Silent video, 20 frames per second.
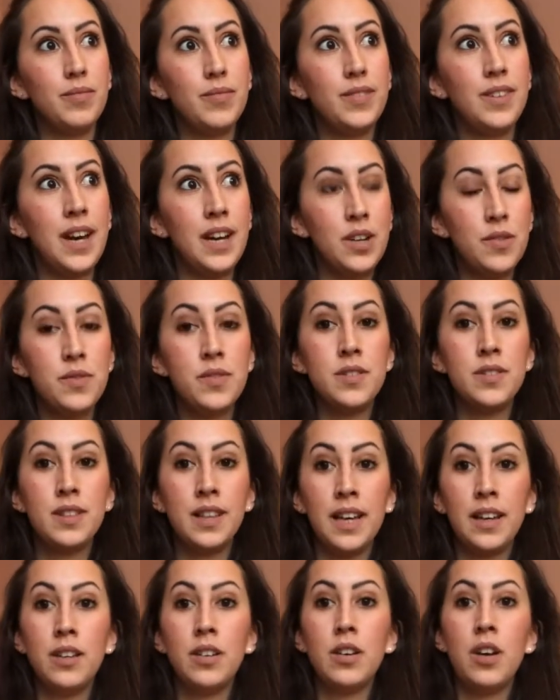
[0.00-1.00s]
kind of
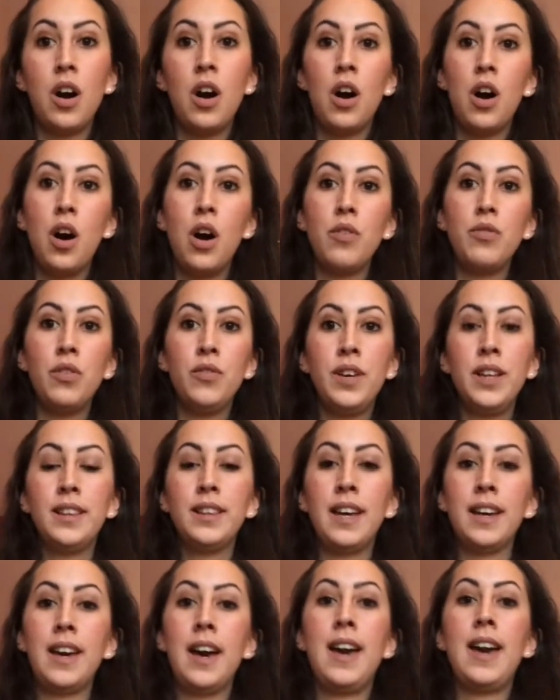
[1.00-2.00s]
like half of it,
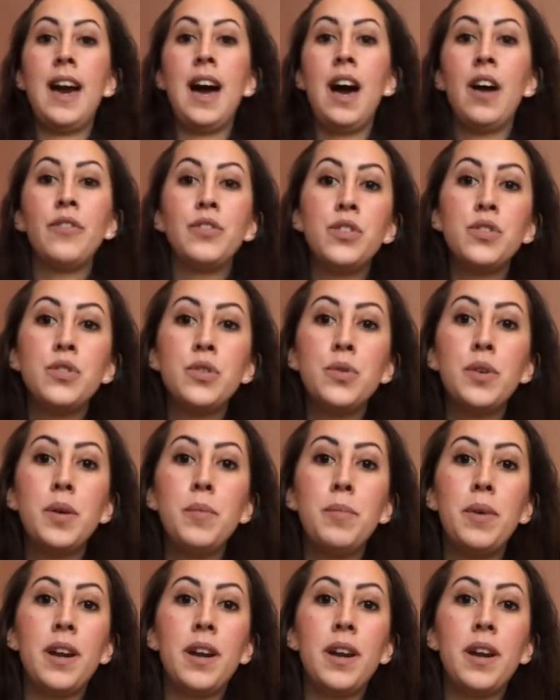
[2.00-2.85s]
like I have to do it,